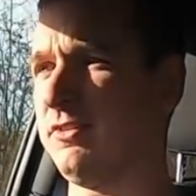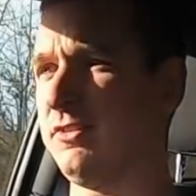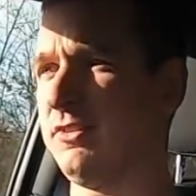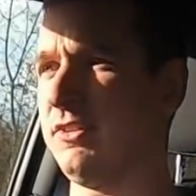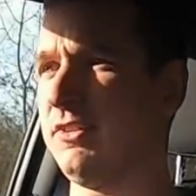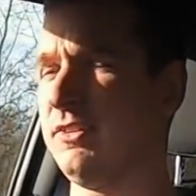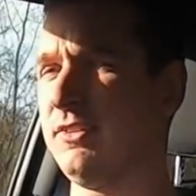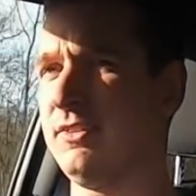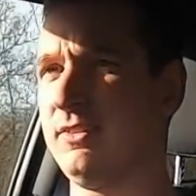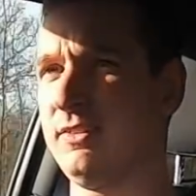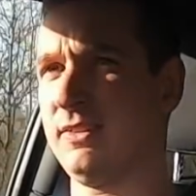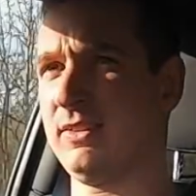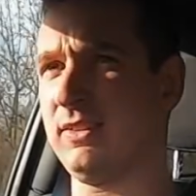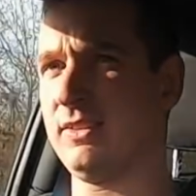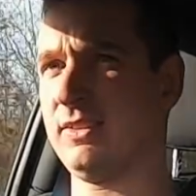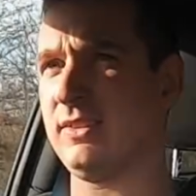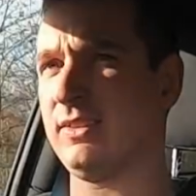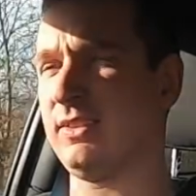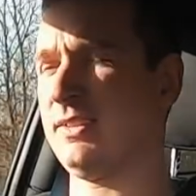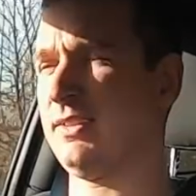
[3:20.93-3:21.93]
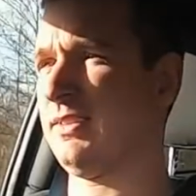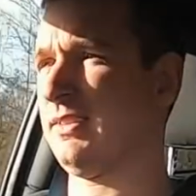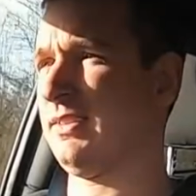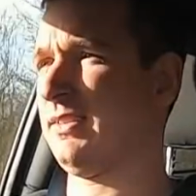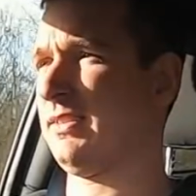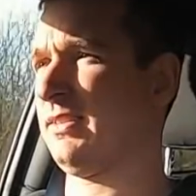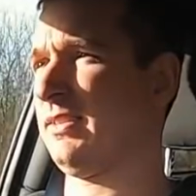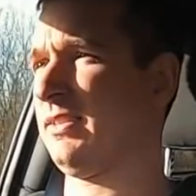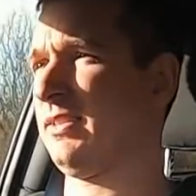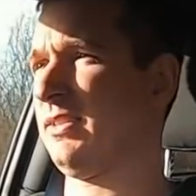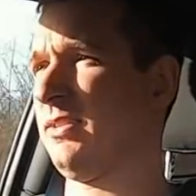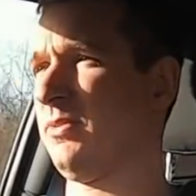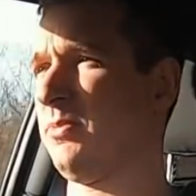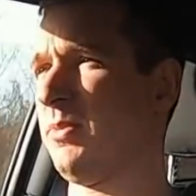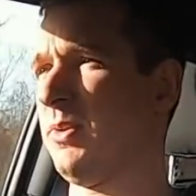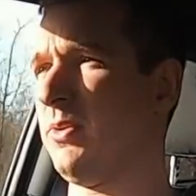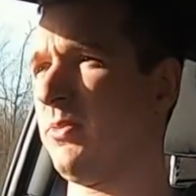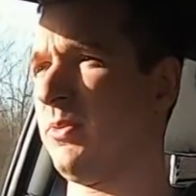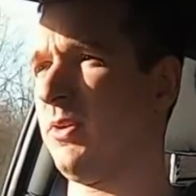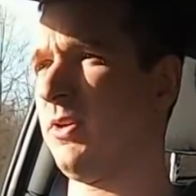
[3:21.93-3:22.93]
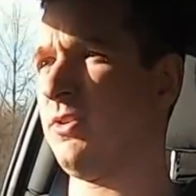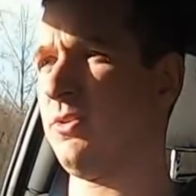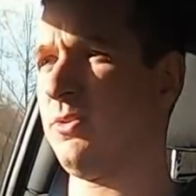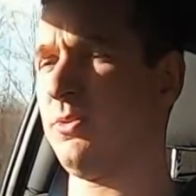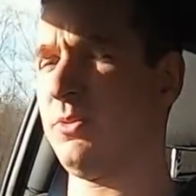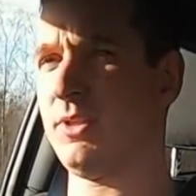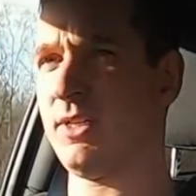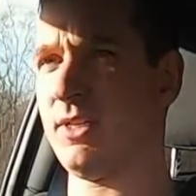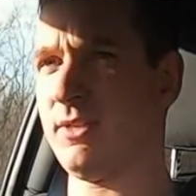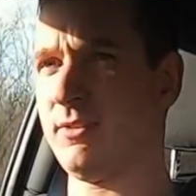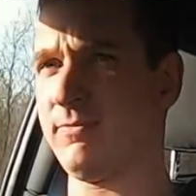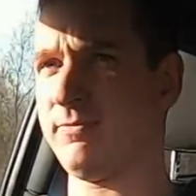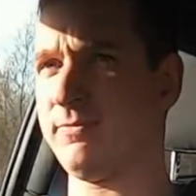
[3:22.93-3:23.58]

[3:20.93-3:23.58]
So we don't want to do that.